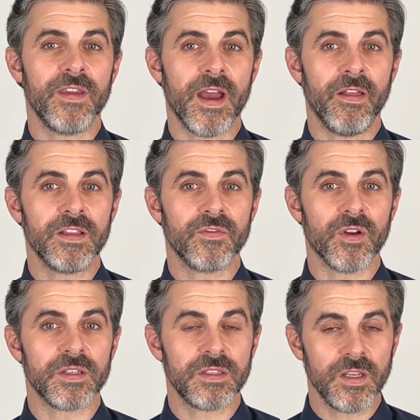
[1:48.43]
gallons for
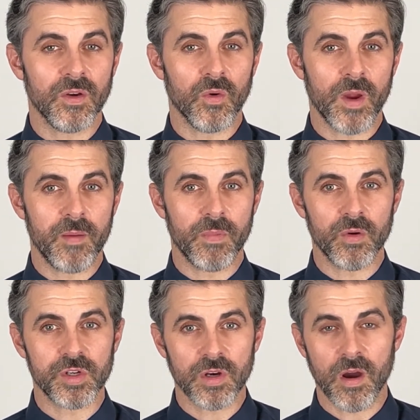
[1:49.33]
a single
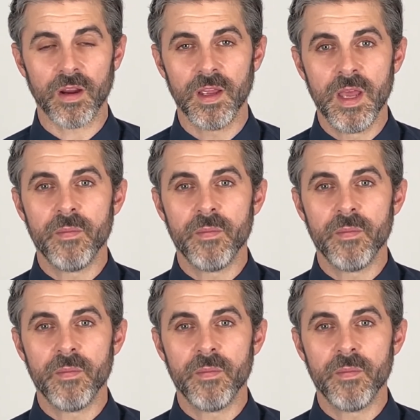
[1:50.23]
rainbow shark,